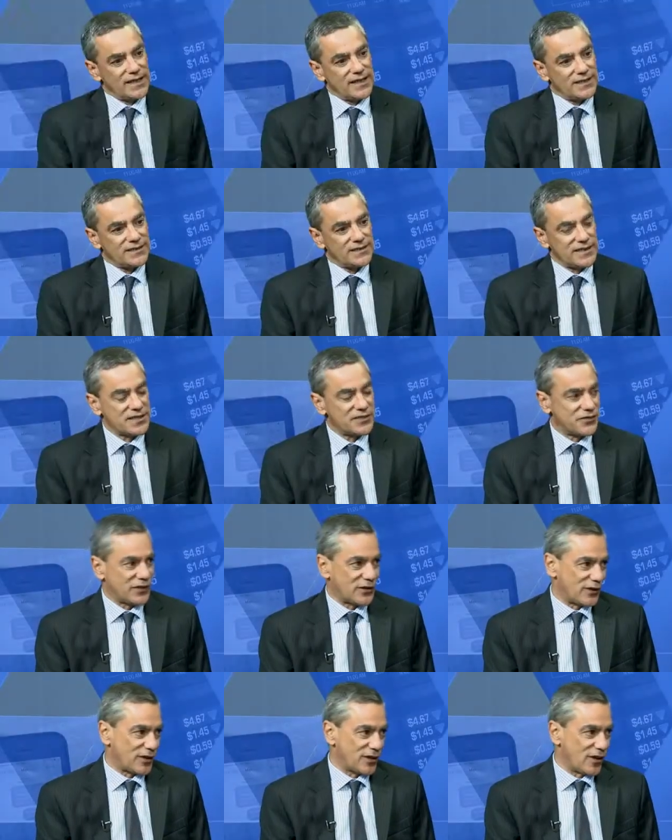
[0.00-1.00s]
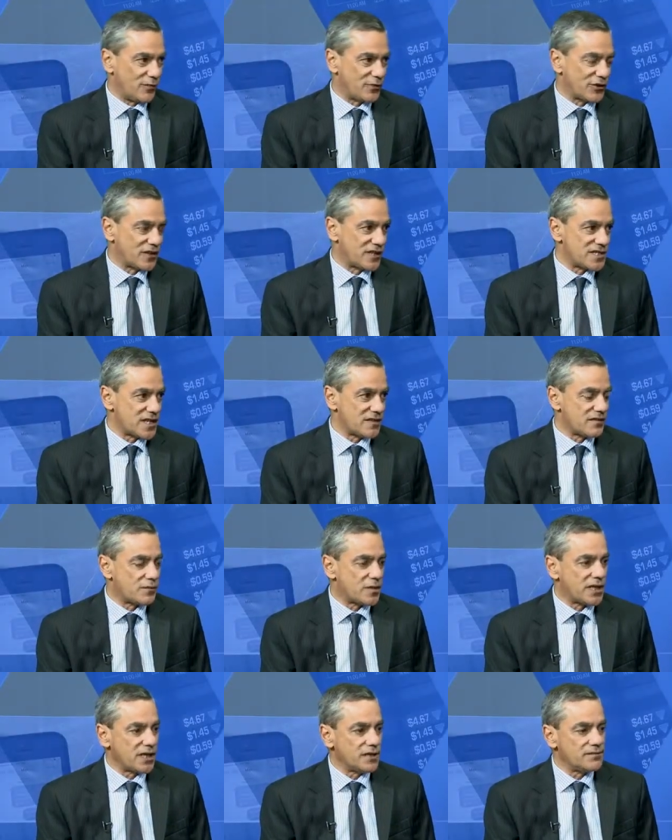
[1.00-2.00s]
It's less of a conglomerate than it's ever
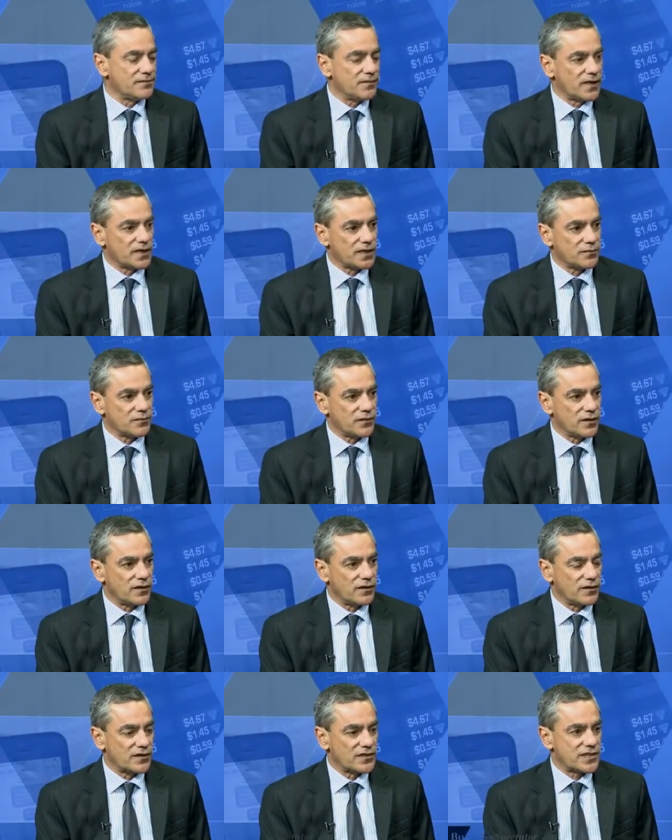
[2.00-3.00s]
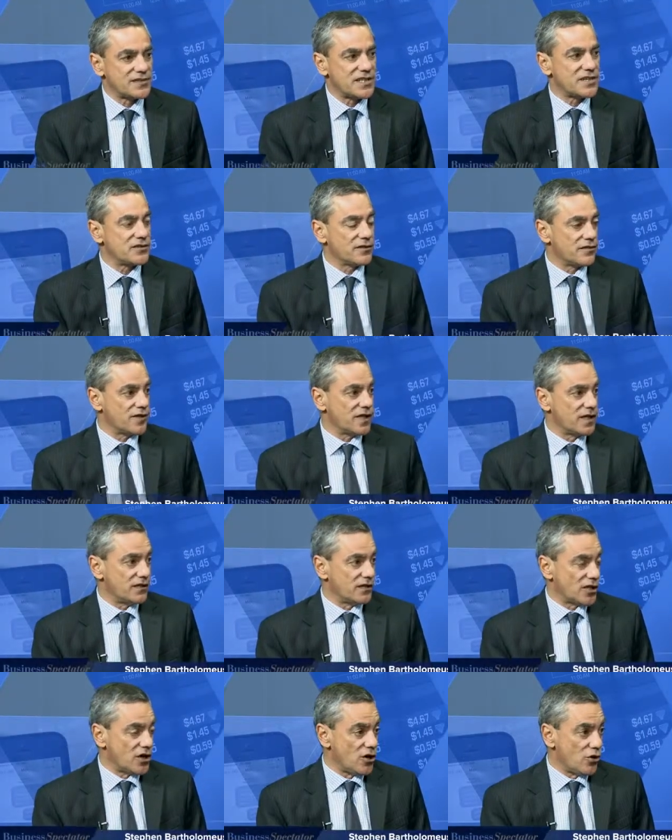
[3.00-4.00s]
been. The success of the
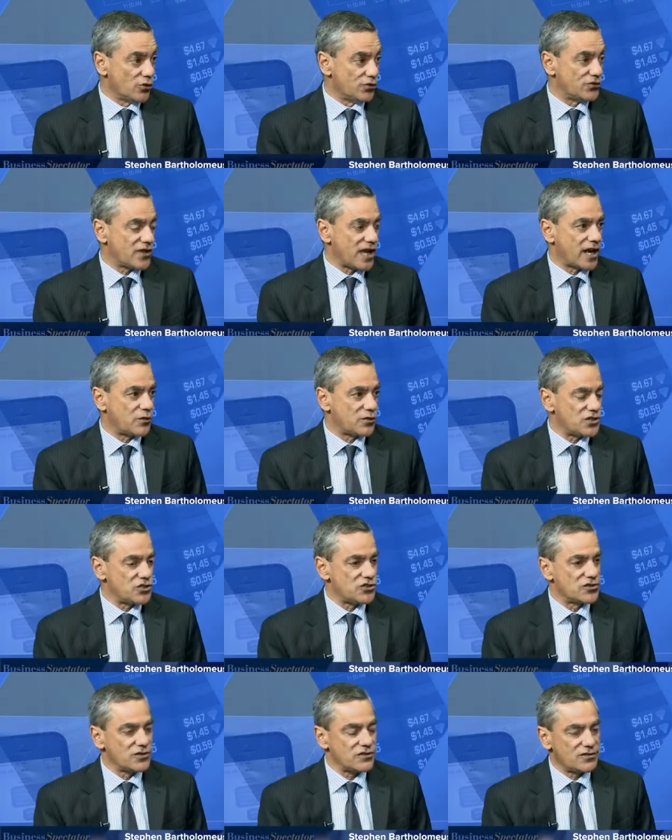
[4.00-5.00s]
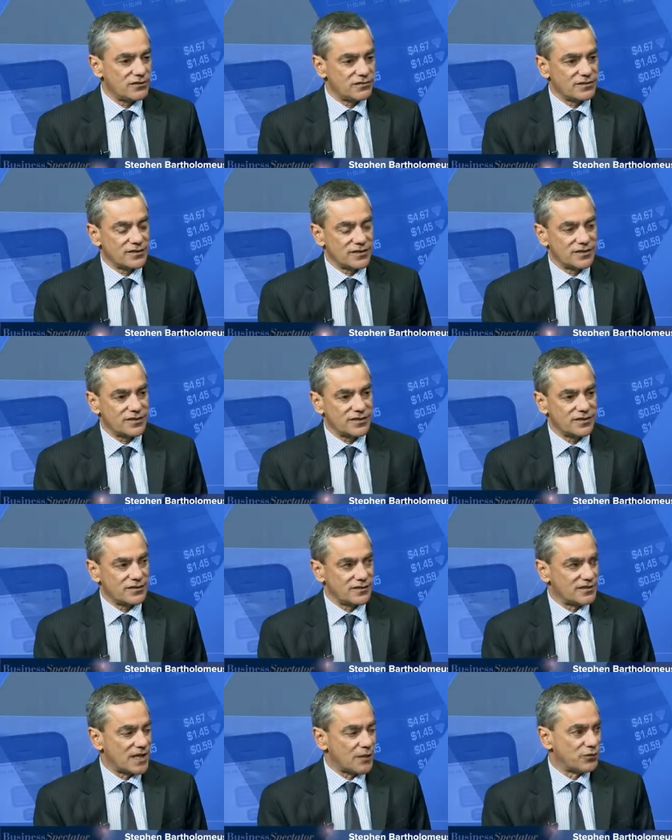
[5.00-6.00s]
Coles acquisitions, because
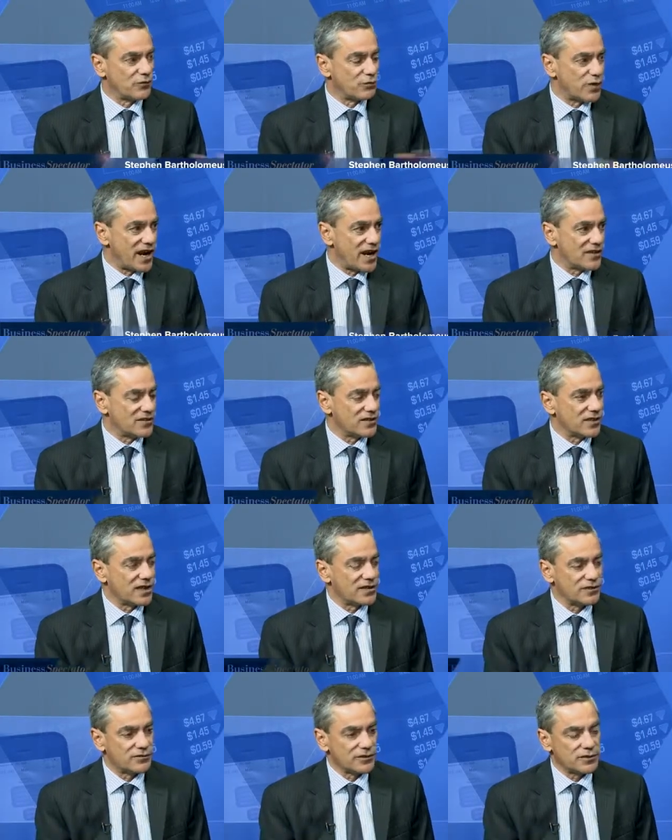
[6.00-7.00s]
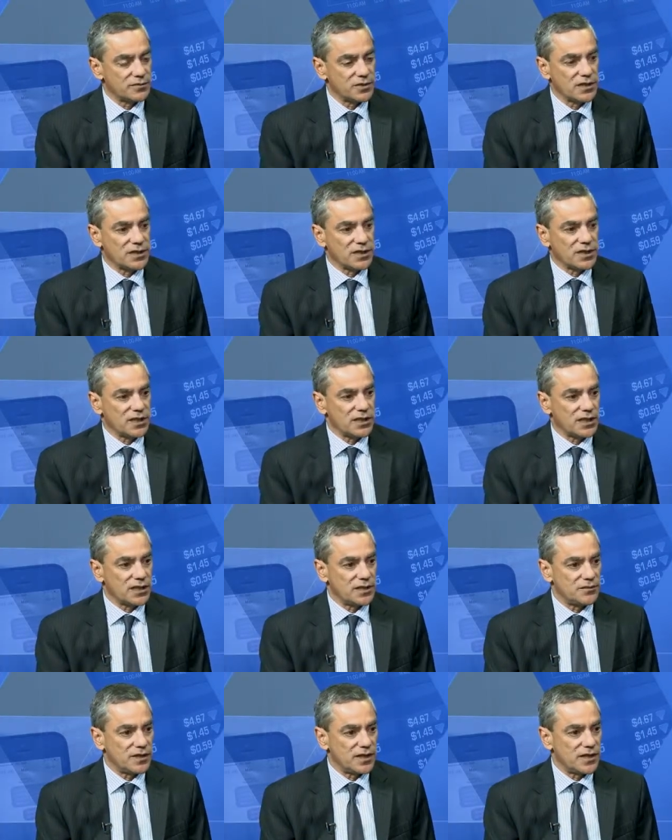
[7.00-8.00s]
there's a number of brands in that group,
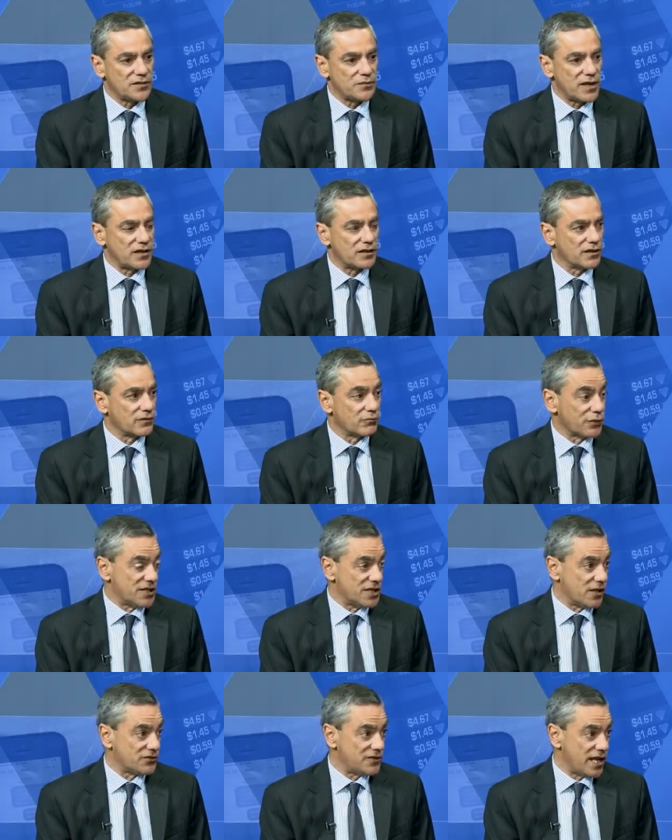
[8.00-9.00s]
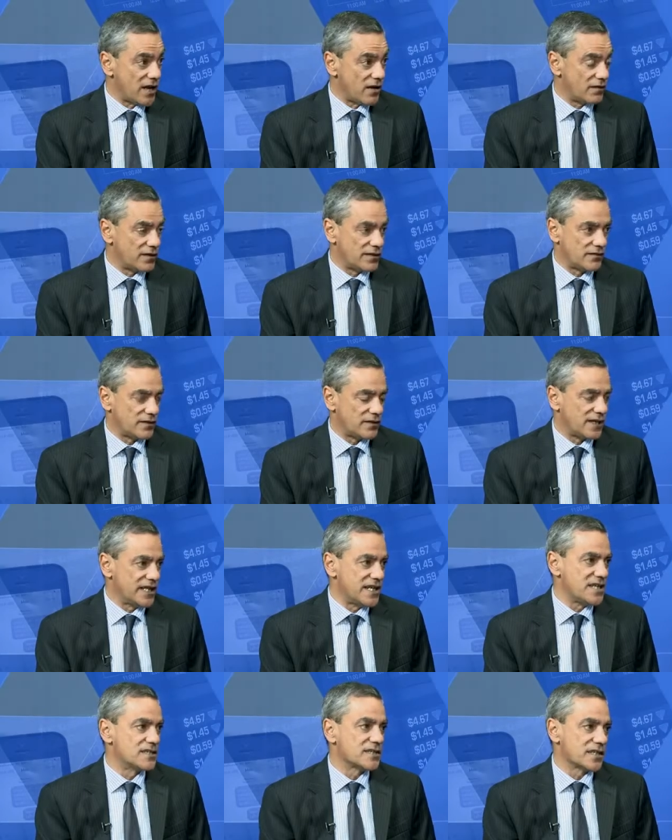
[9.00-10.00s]
has meant that retail's now
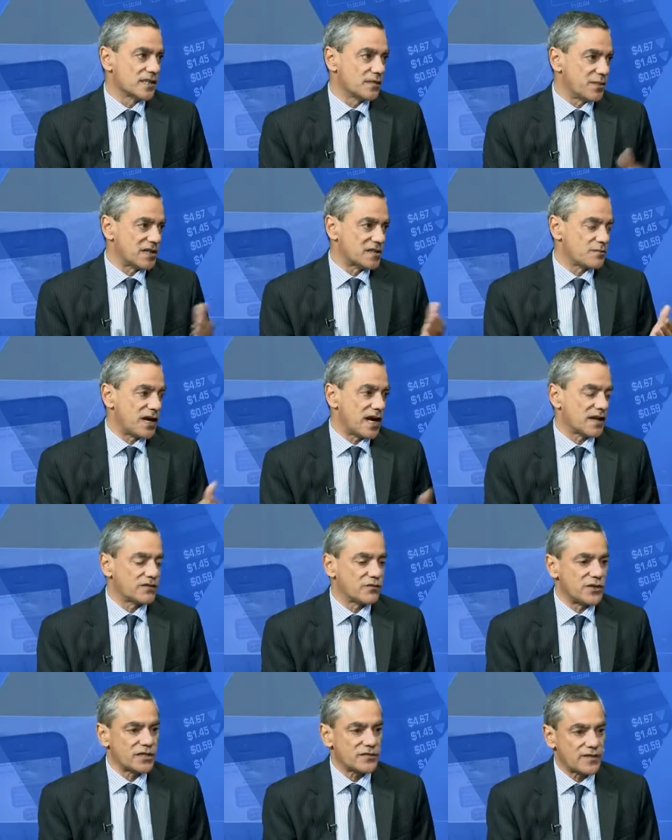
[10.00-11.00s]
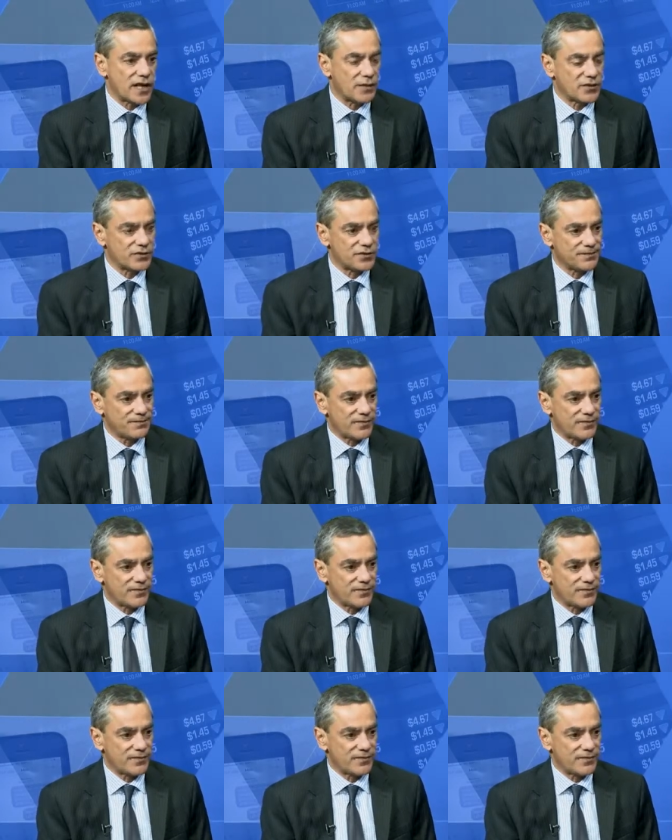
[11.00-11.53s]
easily the biggest part of Wesfarmers.